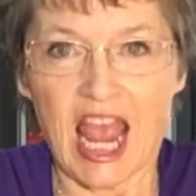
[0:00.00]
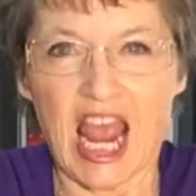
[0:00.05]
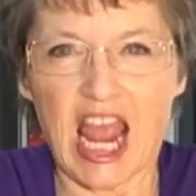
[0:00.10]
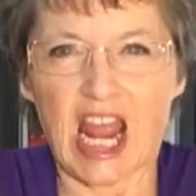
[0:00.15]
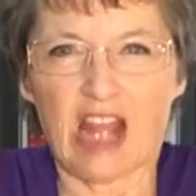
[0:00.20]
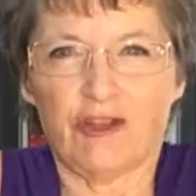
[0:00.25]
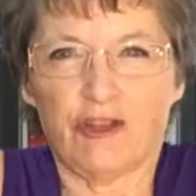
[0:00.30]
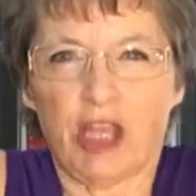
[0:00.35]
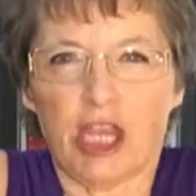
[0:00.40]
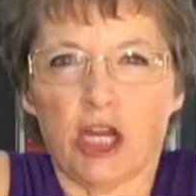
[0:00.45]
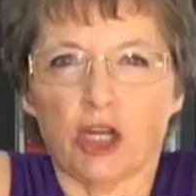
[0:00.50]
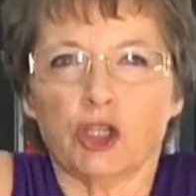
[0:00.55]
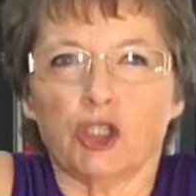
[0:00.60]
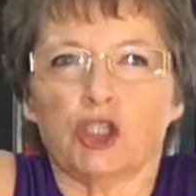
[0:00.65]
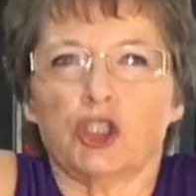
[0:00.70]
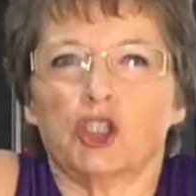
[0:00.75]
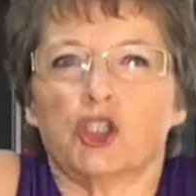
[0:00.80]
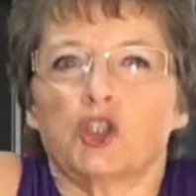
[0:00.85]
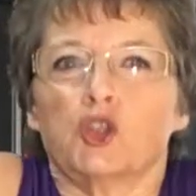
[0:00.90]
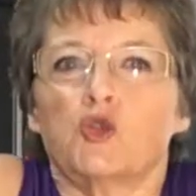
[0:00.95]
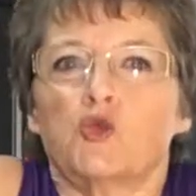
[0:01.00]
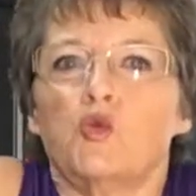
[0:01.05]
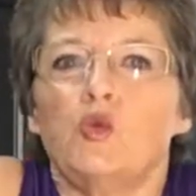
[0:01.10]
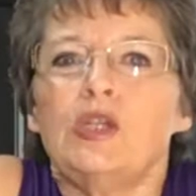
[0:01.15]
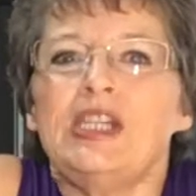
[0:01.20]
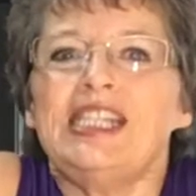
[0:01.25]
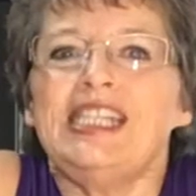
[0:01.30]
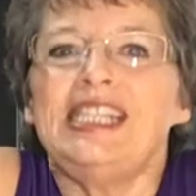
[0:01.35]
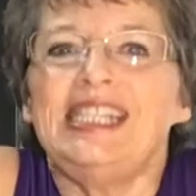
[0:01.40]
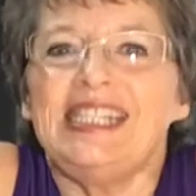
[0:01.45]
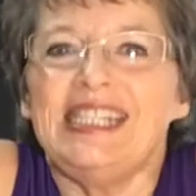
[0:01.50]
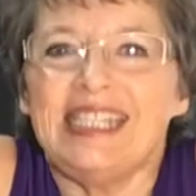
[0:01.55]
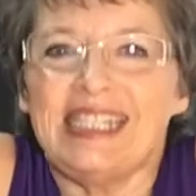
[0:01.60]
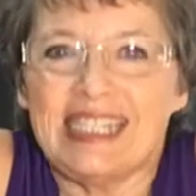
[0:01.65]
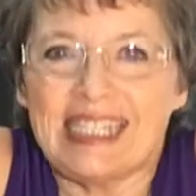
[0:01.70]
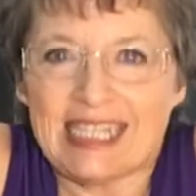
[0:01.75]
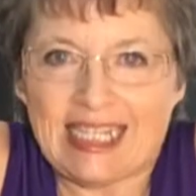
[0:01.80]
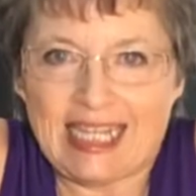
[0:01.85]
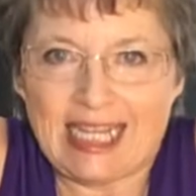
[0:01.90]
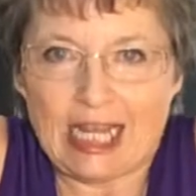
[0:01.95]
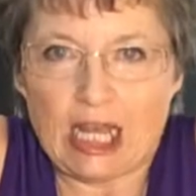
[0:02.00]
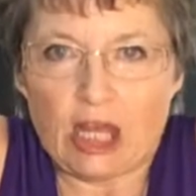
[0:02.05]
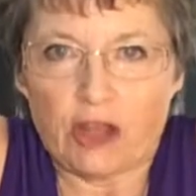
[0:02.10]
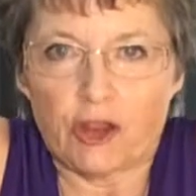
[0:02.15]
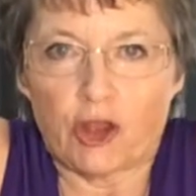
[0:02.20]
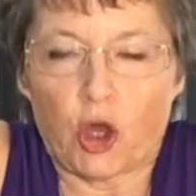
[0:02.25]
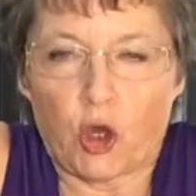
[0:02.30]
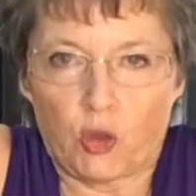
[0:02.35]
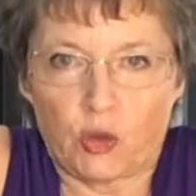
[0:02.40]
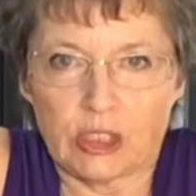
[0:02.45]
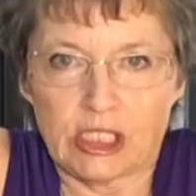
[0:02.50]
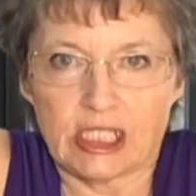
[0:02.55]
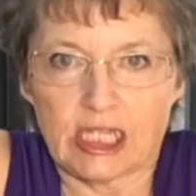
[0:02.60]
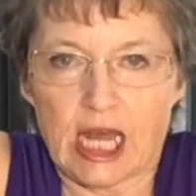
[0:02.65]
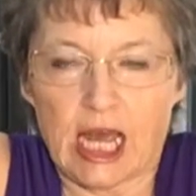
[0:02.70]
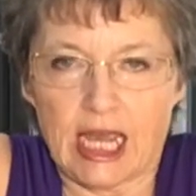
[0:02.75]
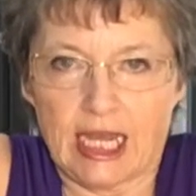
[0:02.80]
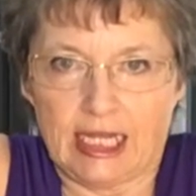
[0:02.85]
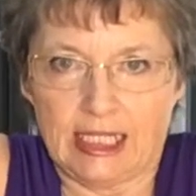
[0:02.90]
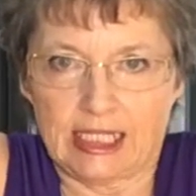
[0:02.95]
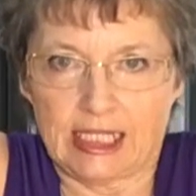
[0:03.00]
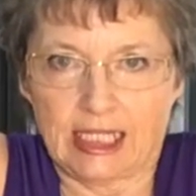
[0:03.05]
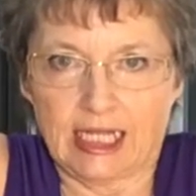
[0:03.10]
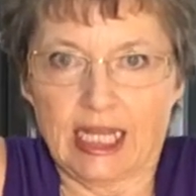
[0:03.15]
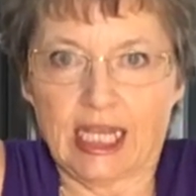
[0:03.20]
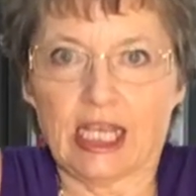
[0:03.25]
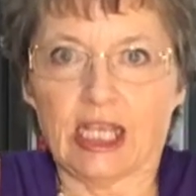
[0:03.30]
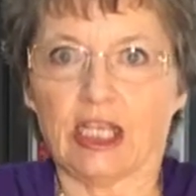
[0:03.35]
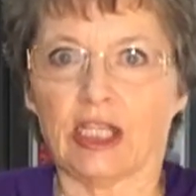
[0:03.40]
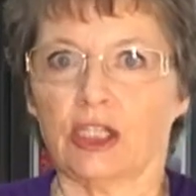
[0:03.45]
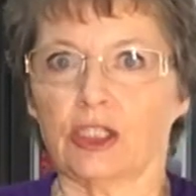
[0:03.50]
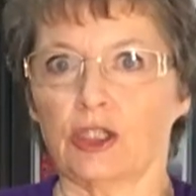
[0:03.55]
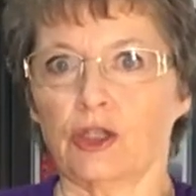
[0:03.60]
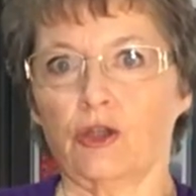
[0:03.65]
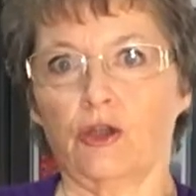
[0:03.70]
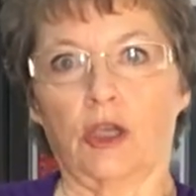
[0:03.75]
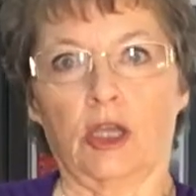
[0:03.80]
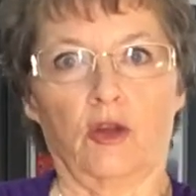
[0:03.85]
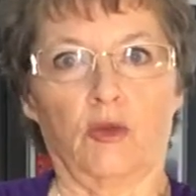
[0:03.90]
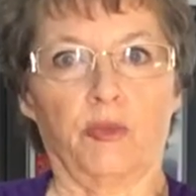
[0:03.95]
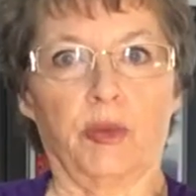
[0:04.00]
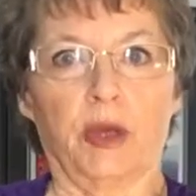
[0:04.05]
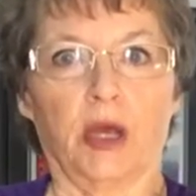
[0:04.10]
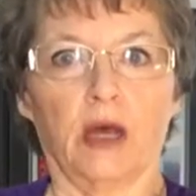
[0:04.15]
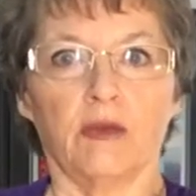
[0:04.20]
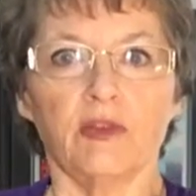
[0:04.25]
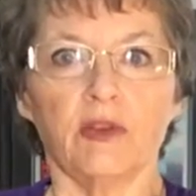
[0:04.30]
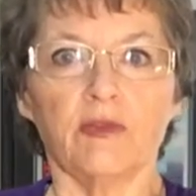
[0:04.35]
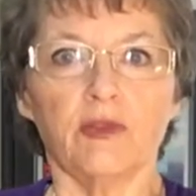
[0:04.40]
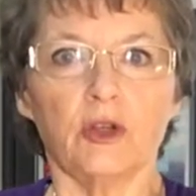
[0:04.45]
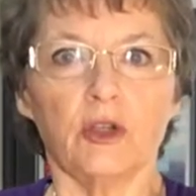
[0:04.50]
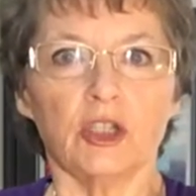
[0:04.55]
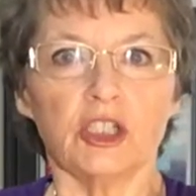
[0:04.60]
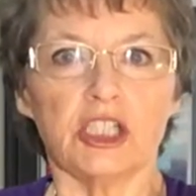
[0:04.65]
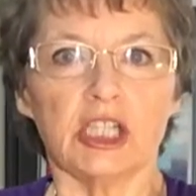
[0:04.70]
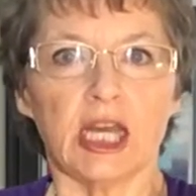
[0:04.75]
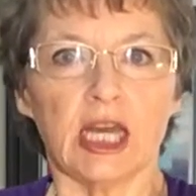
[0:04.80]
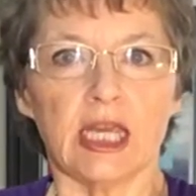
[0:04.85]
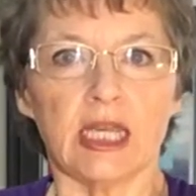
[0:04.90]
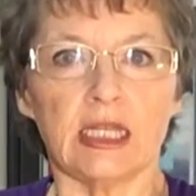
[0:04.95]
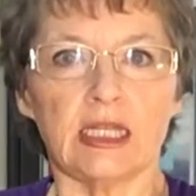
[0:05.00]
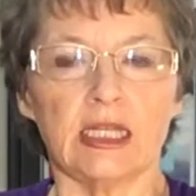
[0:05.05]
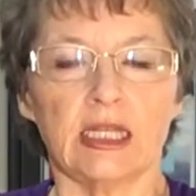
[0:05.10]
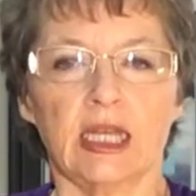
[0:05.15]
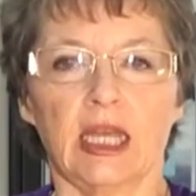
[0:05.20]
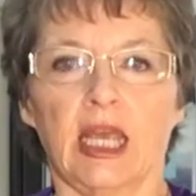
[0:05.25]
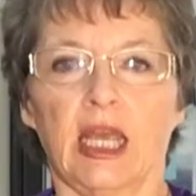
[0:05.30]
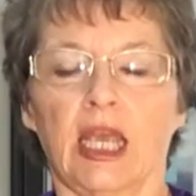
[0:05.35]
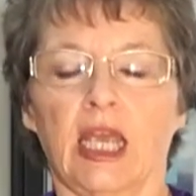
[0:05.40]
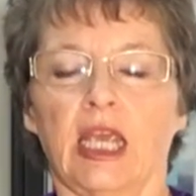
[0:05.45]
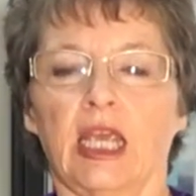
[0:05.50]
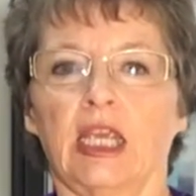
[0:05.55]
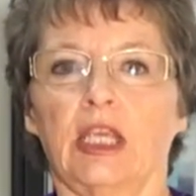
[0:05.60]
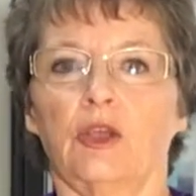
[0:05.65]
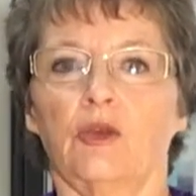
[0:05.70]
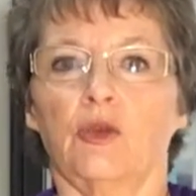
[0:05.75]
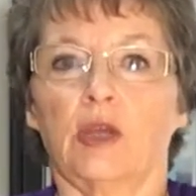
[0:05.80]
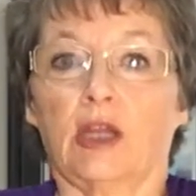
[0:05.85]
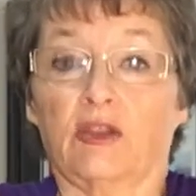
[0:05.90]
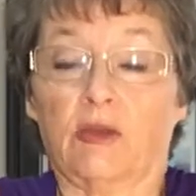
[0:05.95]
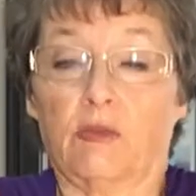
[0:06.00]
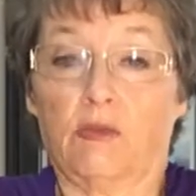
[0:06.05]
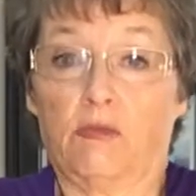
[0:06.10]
and they're squeezing those tight. So you get your pelvic floor tight, you got the